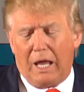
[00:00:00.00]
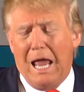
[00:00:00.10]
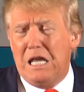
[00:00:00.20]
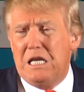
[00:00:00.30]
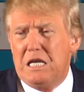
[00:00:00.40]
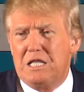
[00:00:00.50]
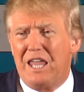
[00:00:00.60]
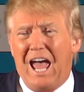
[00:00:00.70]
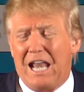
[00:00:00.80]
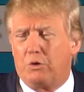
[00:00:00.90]
And
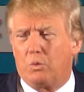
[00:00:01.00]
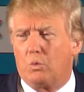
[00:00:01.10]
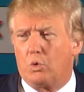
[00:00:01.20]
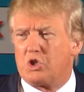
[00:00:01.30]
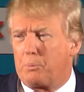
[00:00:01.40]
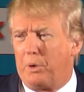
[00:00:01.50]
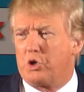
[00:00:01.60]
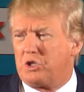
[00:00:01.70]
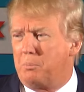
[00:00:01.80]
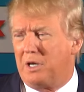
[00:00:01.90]
that was
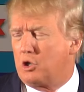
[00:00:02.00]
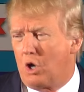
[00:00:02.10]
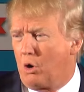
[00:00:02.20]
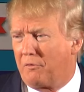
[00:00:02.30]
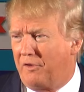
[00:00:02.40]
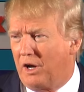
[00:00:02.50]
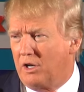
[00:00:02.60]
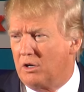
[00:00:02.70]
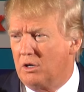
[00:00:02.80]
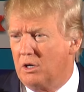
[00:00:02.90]
supposed to be a total
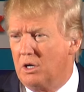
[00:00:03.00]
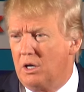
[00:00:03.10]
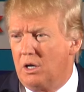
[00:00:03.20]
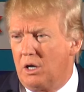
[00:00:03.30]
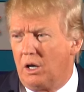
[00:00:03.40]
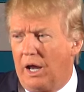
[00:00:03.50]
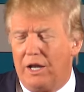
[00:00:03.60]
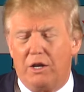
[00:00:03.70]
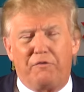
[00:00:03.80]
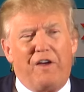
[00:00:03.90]
failure.
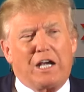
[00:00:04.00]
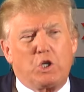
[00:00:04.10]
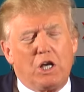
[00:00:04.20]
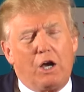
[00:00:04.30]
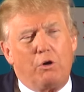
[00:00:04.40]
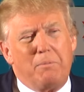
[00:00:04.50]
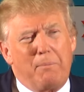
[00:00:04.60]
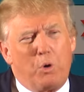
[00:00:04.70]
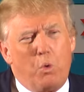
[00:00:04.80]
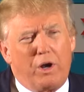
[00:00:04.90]
And in fact, I
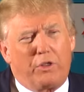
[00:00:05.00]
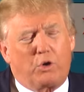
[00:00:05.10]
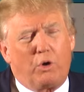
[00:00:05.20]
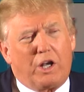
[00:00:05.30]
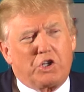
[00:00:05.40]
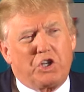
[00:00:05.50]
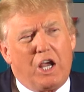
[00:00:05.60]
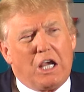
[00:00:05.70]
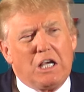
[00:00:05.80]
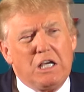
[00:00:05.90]
remember one of the critics
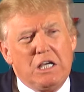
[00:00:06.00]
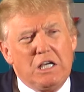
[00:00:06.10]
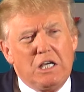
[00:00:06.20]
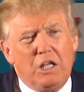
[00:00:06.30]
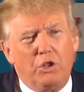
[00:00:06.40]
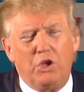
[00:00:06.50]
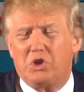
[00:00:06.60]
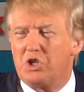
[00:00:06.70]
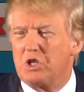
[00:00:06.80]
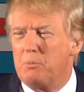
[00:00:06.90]
saying,
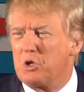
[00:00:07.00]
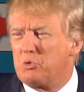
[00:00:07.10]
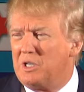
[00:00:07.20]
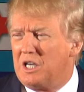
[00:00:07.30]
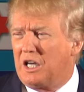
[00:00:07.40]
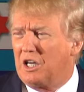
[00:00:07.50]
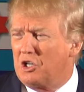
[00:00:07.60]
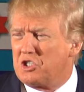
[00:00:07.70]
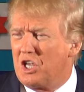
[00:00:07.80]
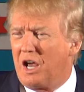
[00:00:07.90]
This is the most
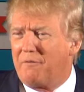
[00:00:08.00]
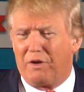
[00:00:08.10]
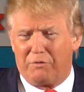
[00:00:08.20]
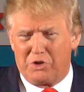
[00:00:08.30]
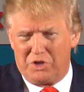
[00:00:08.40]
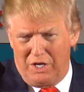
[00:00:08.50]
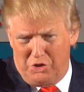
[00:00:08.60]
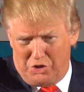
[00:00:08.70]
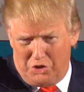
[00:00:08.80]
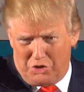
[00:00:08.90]
ridiculous thing I've ever seen,
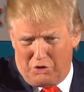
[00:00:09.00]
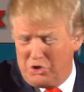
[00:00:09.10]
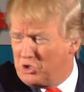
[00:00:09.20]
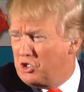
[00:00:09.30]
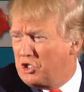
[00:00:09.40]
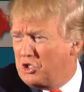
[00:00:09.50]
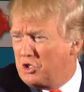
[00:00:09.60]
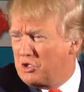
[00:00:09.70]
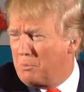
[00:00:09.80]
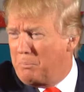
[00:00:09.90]
sister, because the
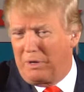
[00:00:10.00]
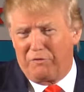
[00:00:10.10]
sister's a big